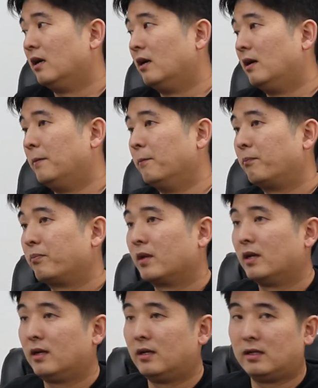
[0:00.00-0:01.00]
Um,
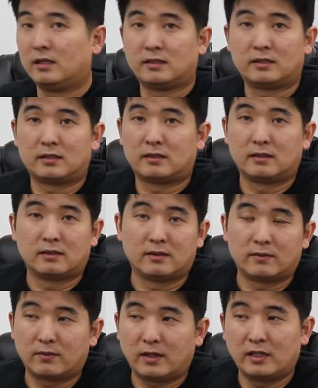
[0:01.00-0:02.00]
it is
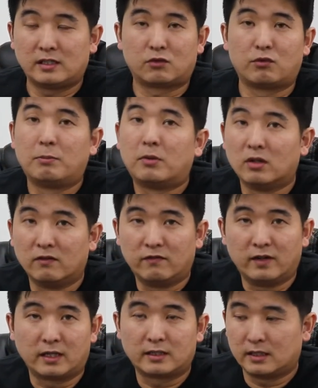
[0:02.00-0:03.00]
it is a ripple
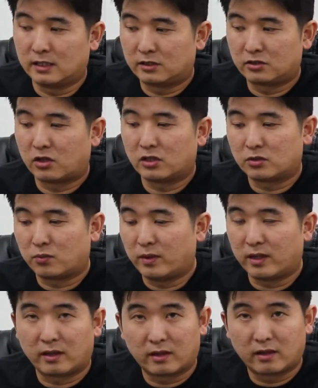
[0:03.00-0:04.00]
effect. It starts
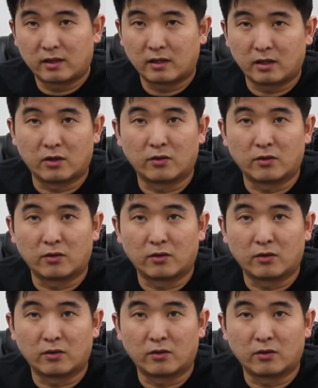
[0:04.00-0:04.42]
with you